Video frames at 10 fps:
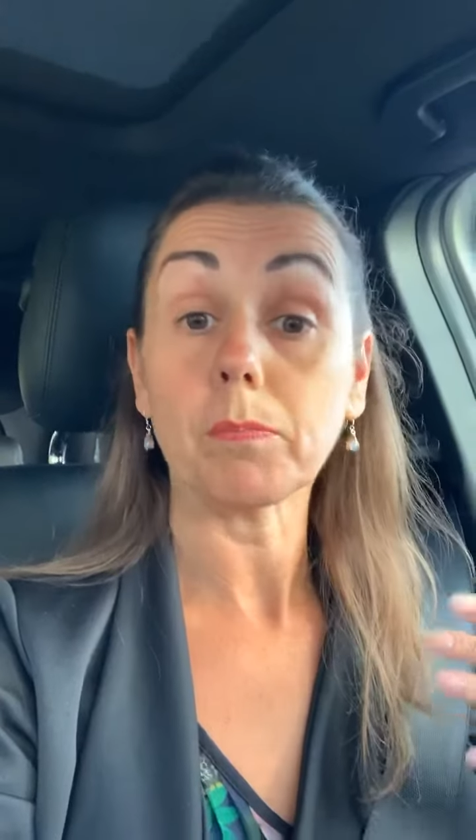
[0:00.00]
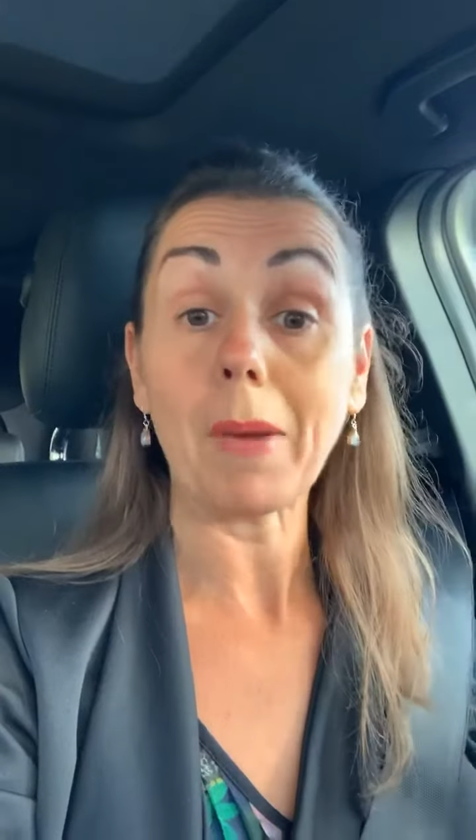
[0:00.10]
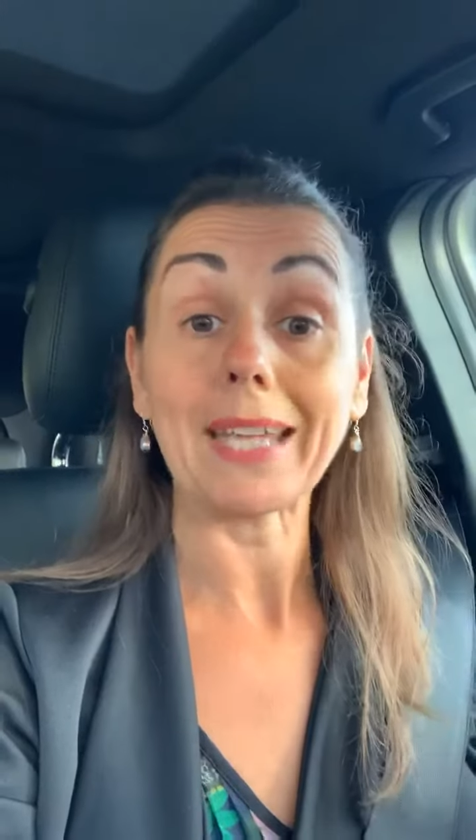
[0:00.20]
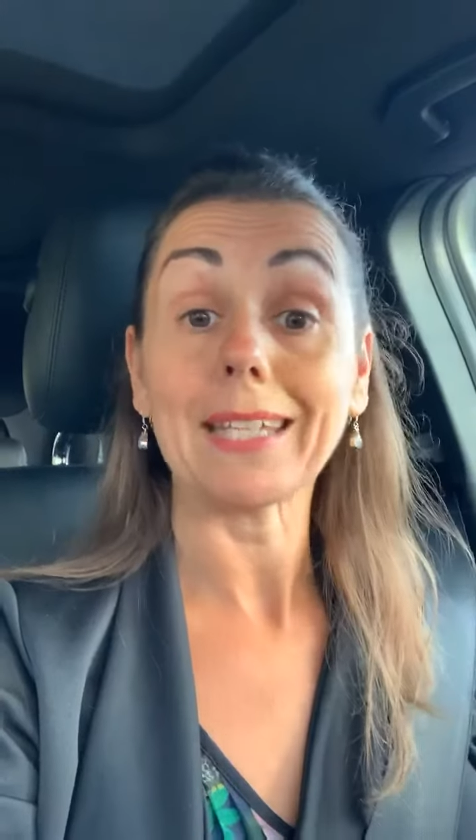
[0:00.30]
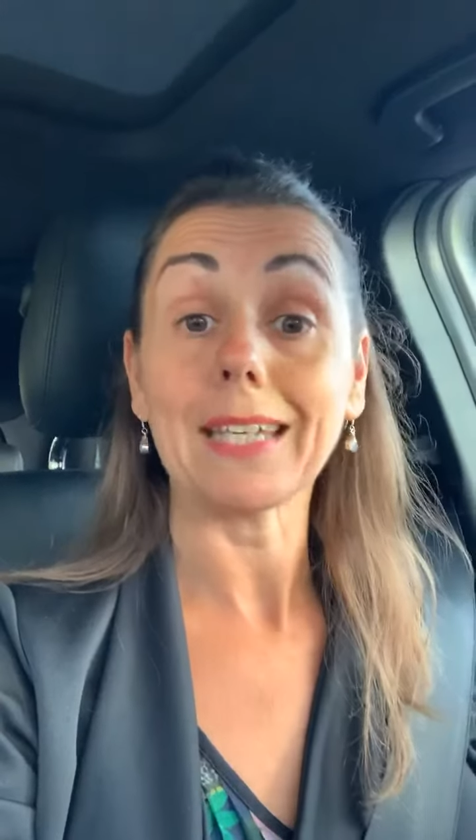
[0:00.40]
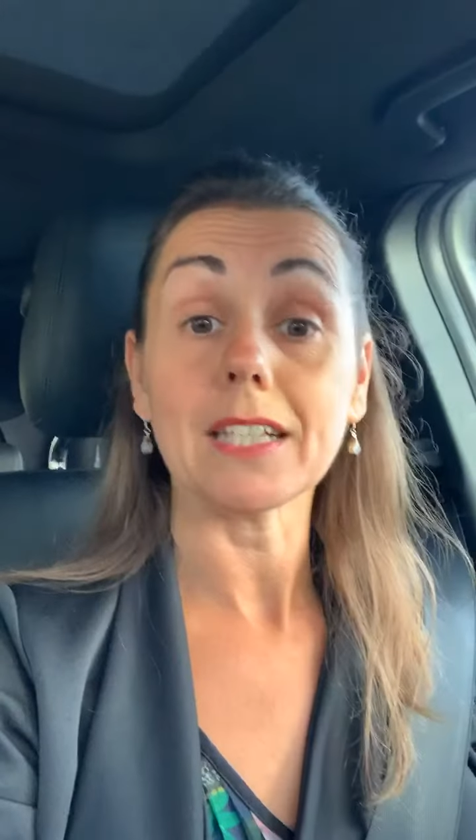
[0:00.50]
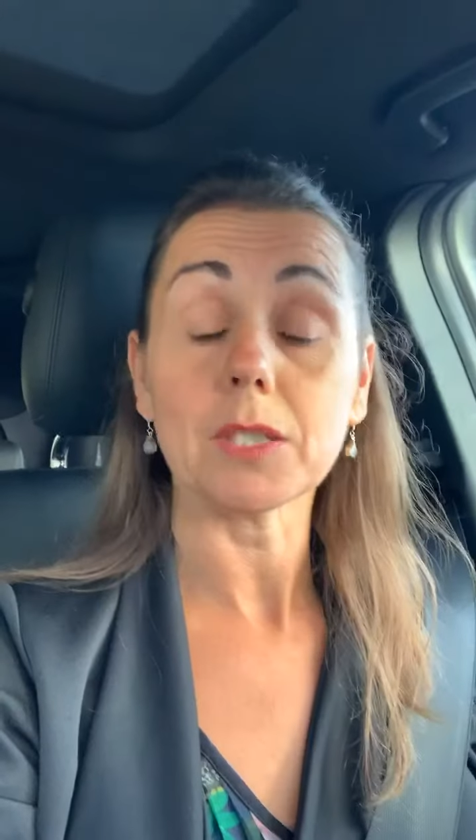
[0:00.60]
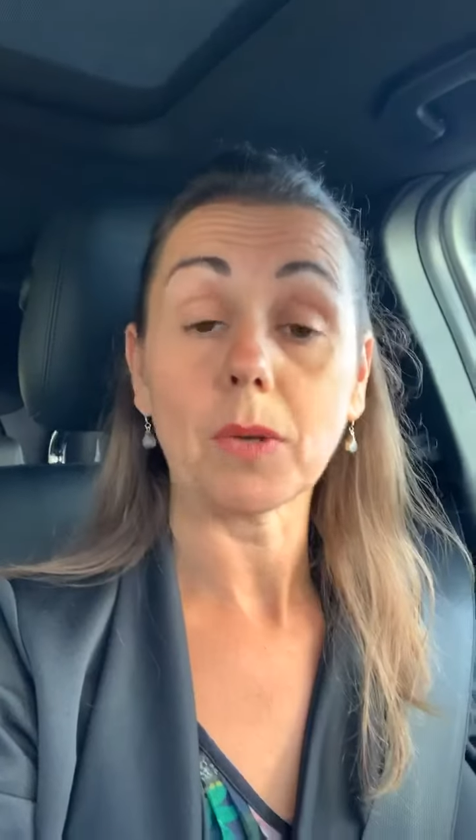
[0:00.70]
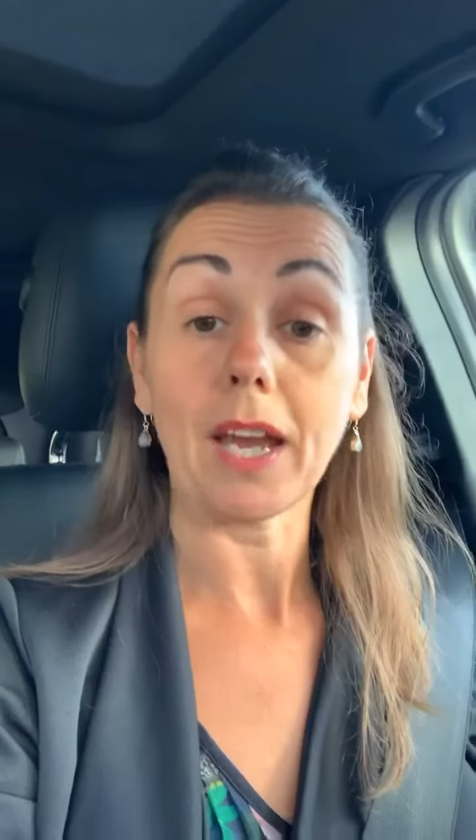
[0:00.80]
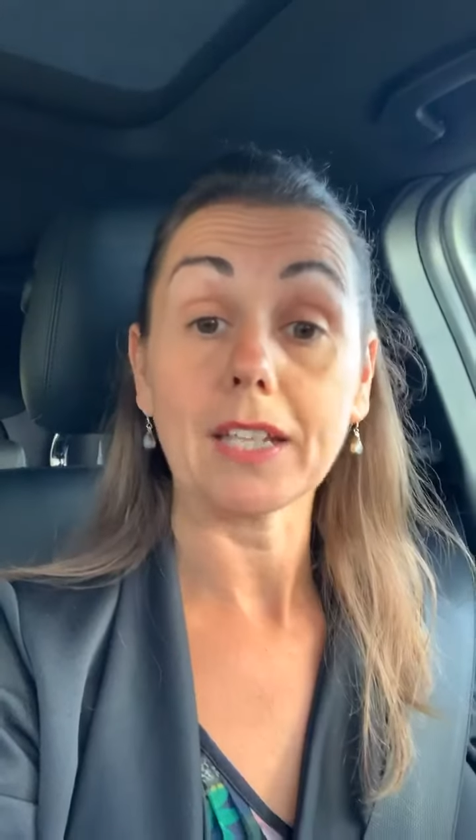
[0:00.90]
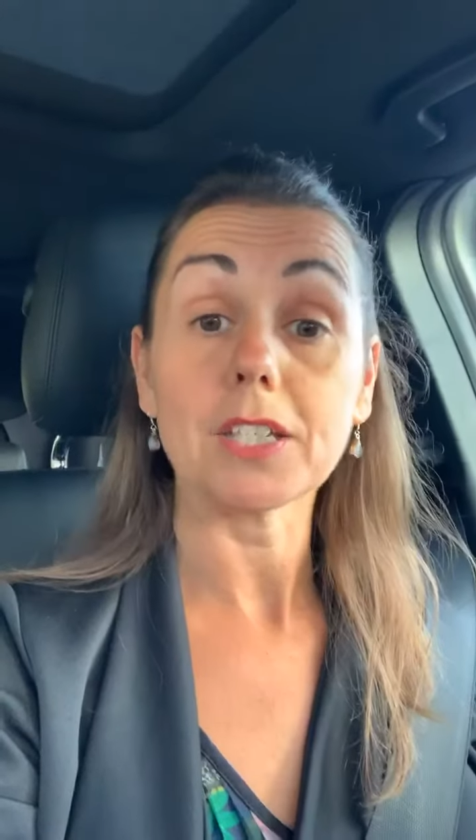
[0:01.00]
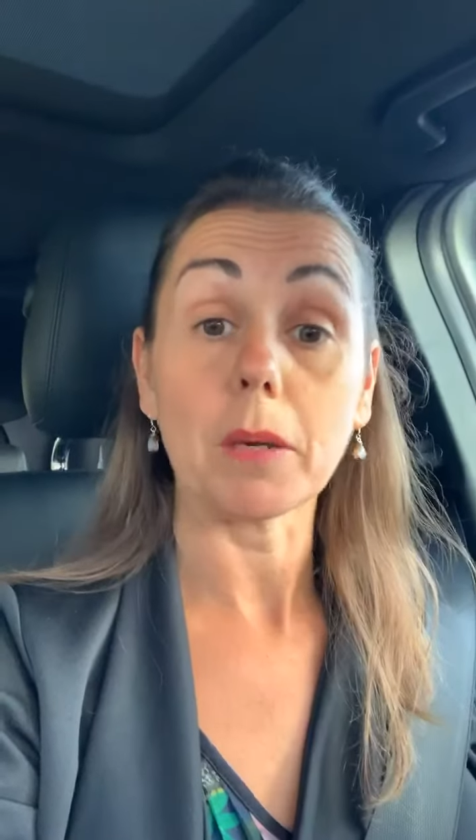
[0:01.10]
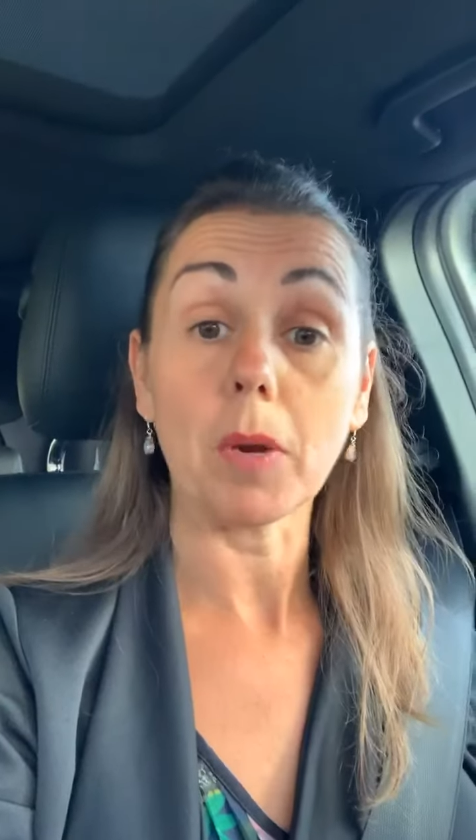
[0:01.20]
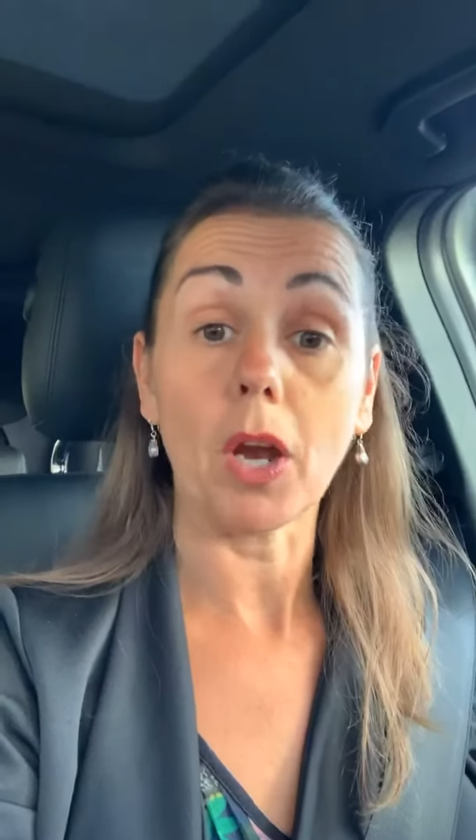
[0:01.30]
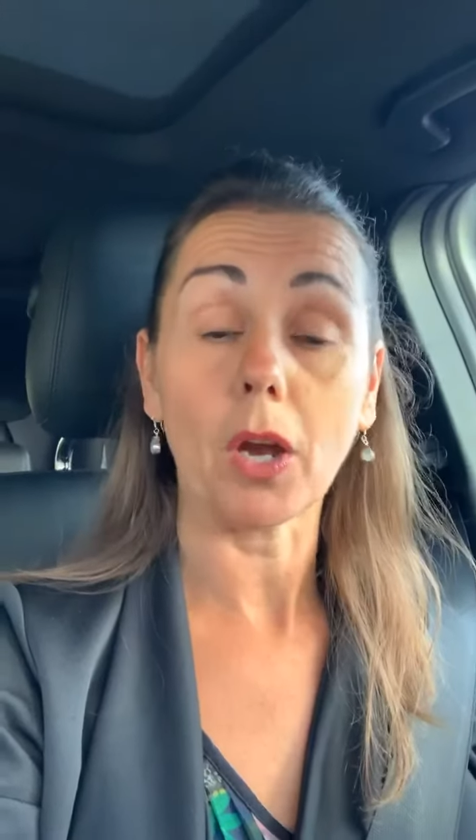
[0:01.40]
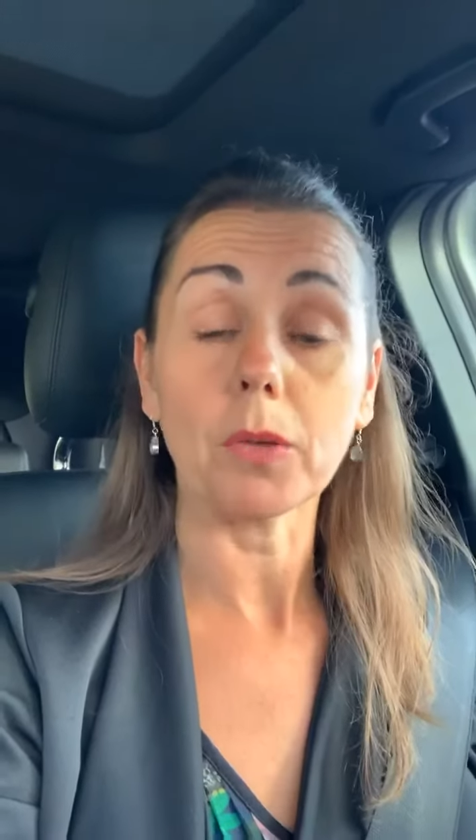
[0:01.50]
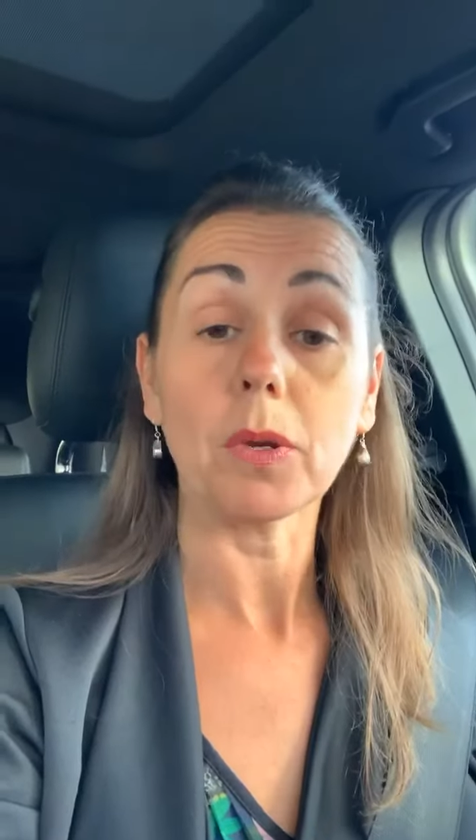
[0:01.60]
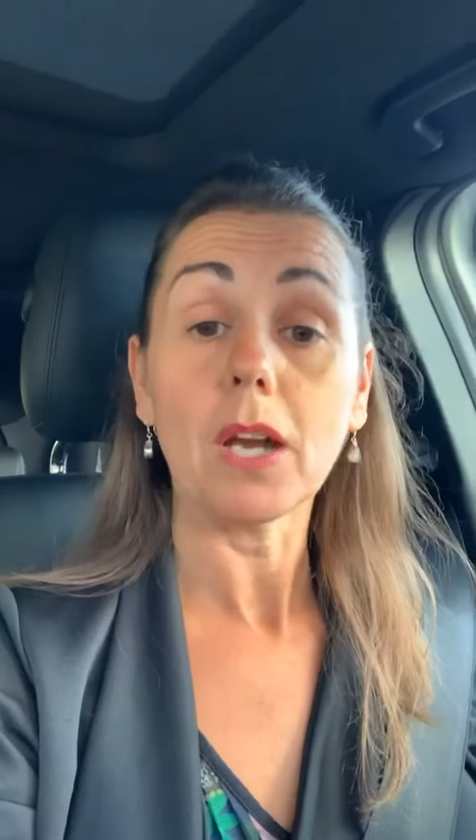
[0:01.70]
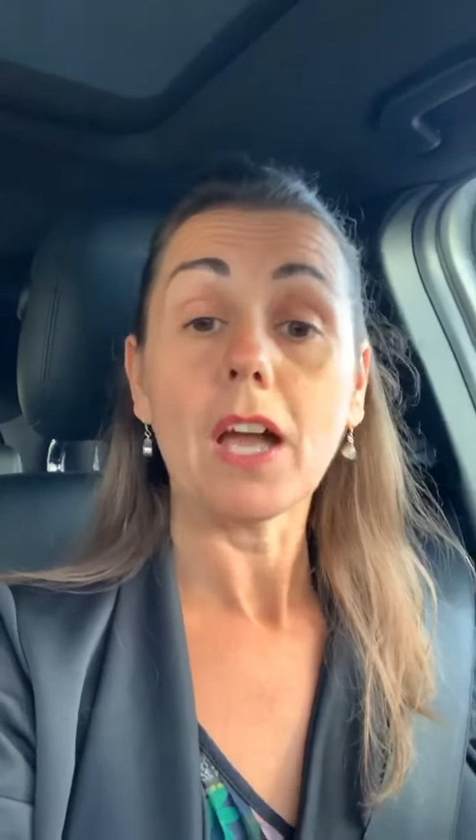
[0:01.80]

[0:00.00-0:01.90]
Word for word: making it into a HMO